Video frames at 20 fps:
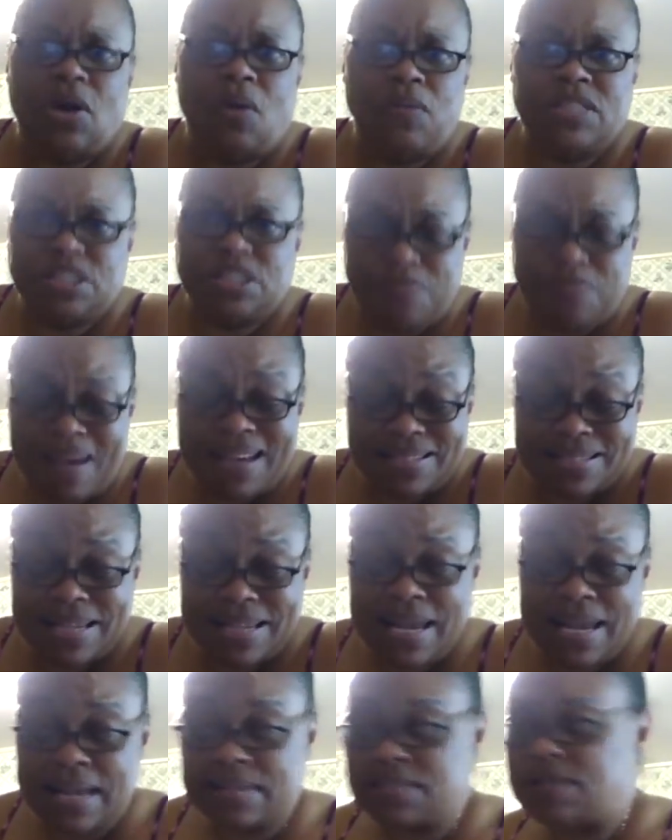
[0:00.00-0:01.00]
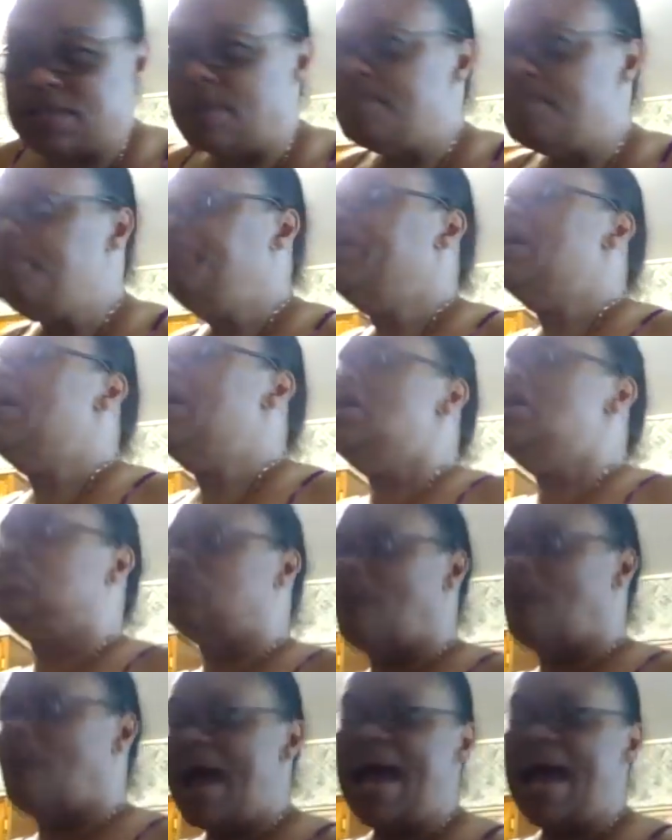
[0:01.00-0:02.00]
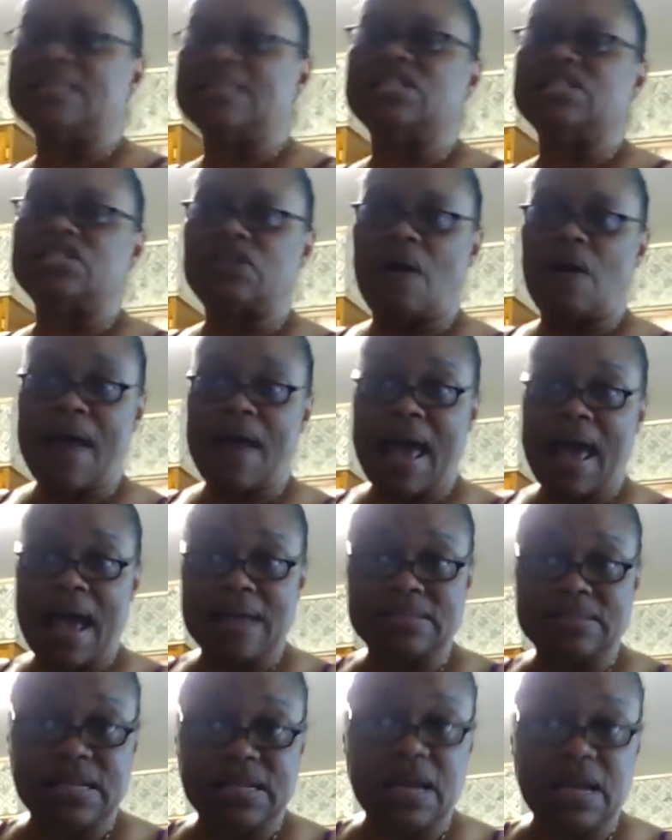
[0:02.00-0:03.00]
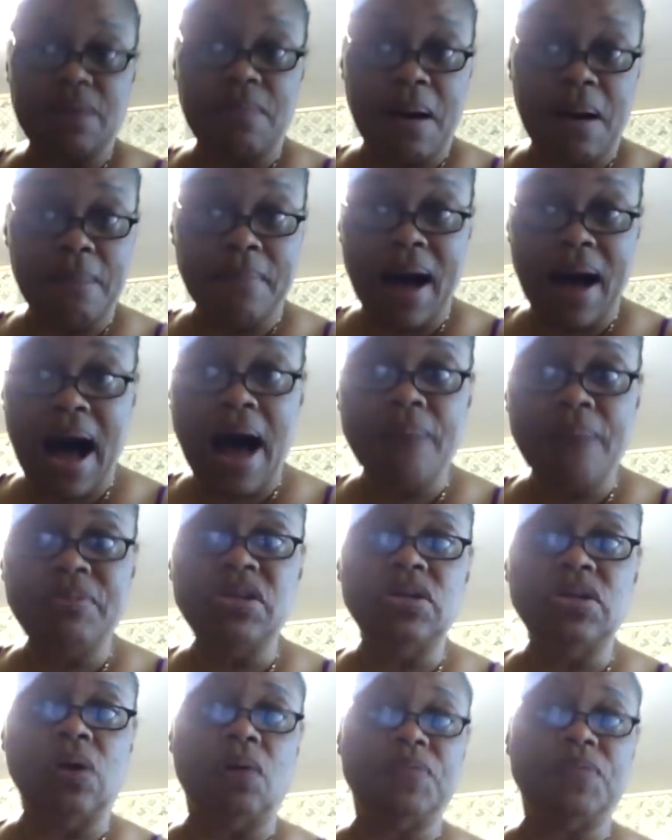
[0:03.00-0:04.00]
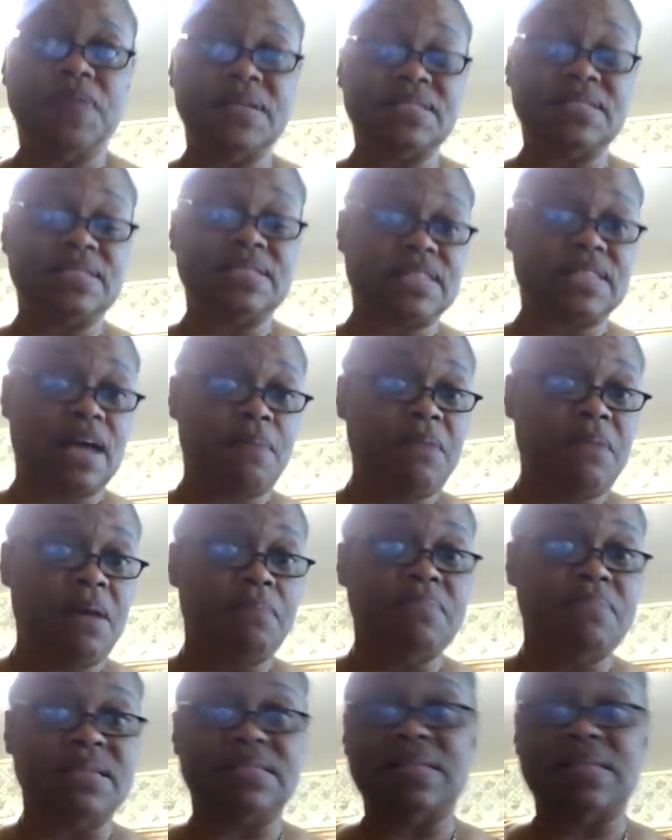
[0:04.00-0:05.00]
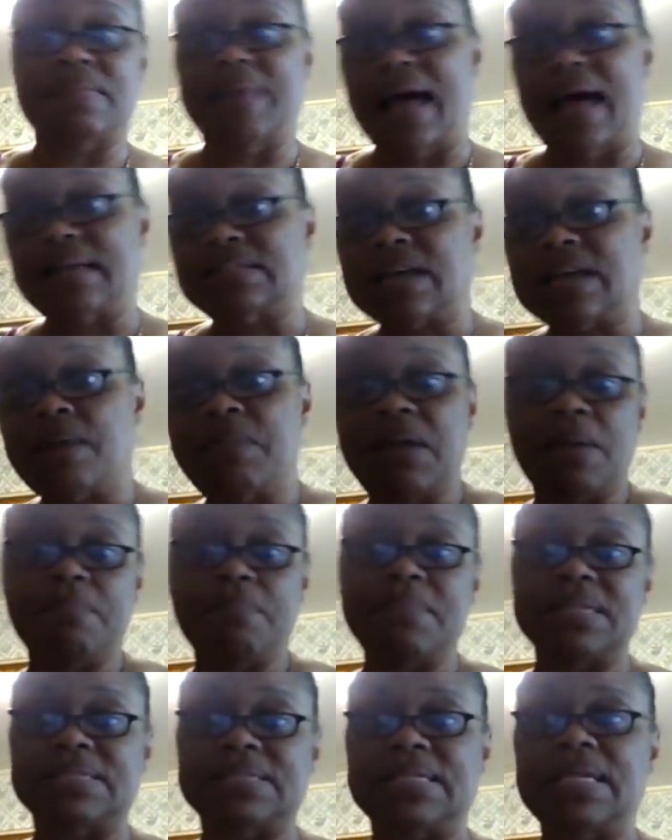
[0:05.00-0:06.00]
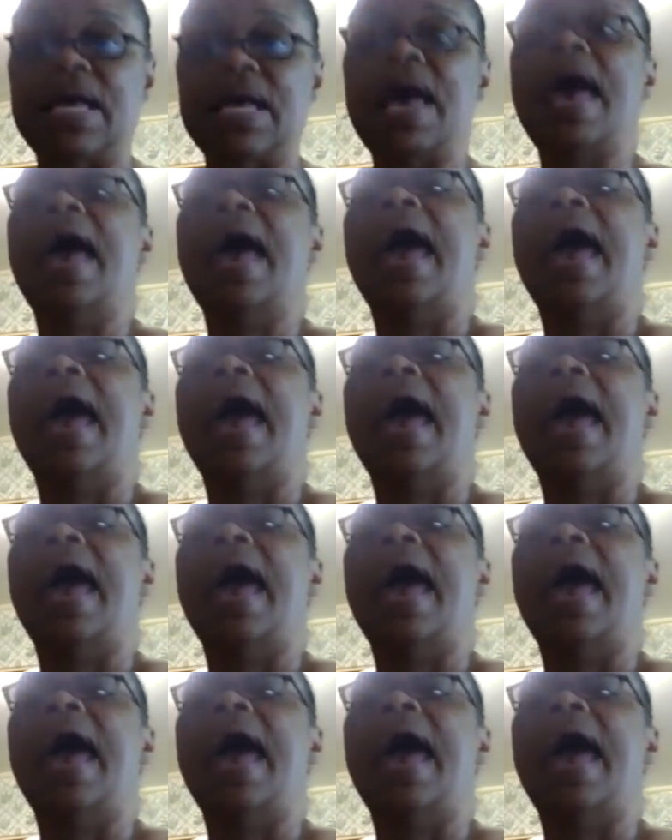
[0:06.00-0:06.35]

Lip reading: Which makes sense. So I had to start telling my mom, this is coming up missing, that coming up missing.